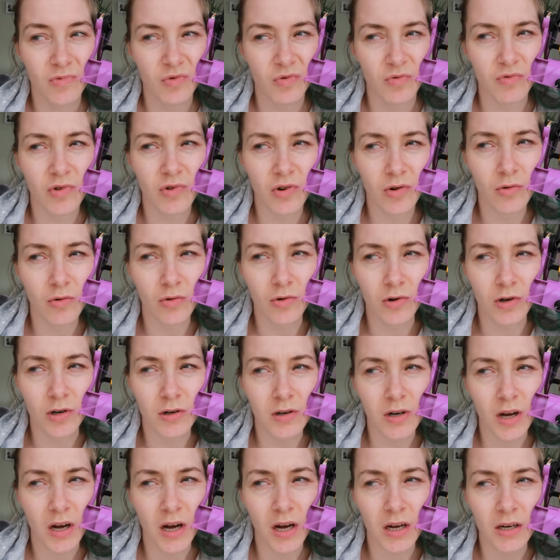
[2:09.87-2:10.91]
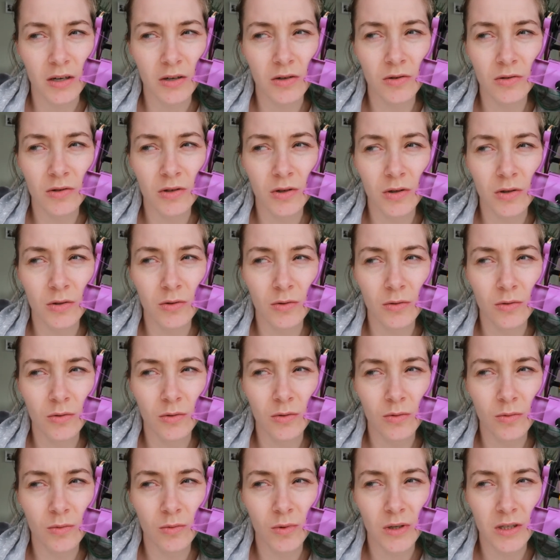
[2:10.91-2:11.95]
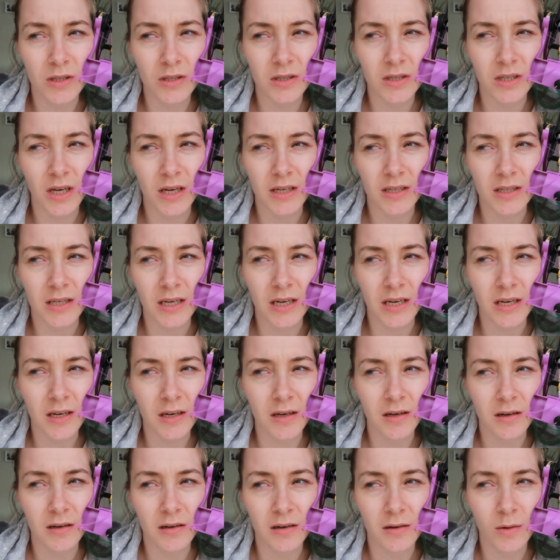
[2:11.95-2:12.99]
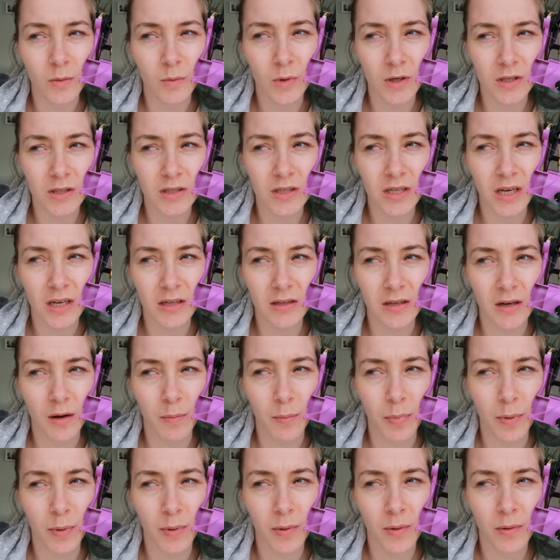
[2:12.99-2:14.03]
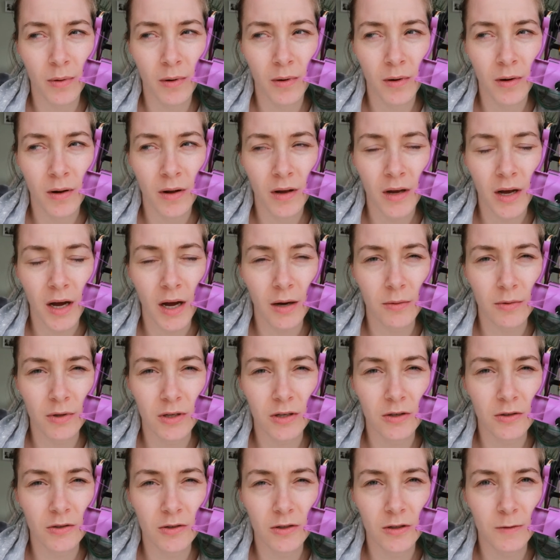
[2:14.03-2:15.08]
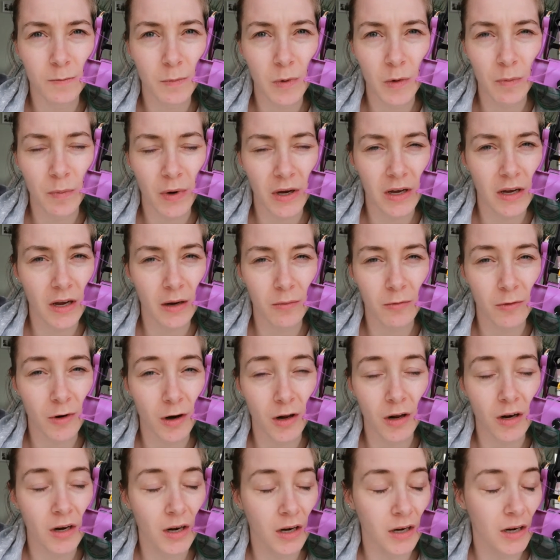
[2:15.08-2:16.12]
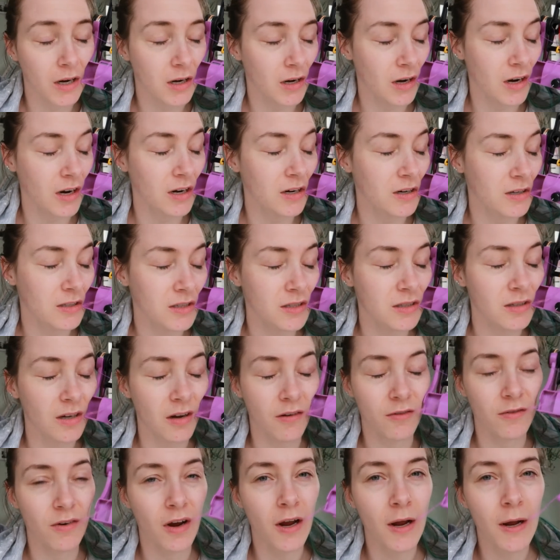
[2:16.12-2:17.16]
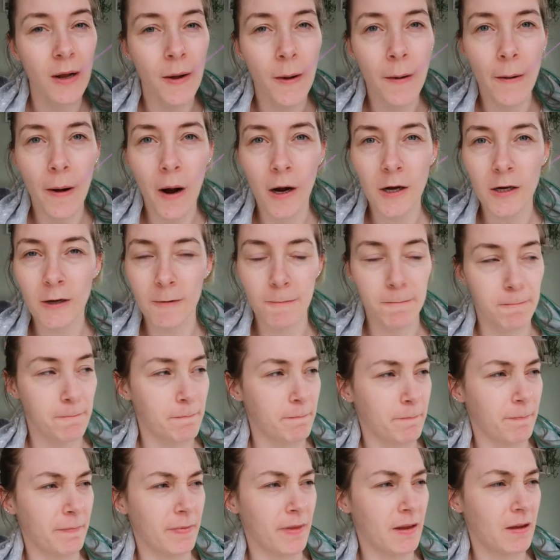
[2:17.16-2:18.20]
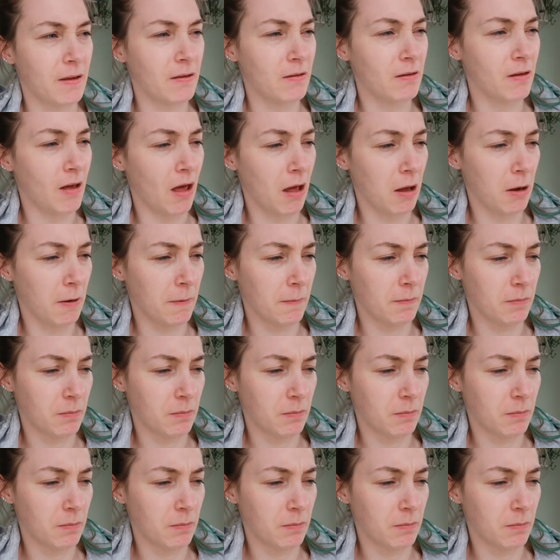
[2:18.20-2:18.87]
record. I don't know what setup I would use to put my camera on and that kind of stuff. Ugh.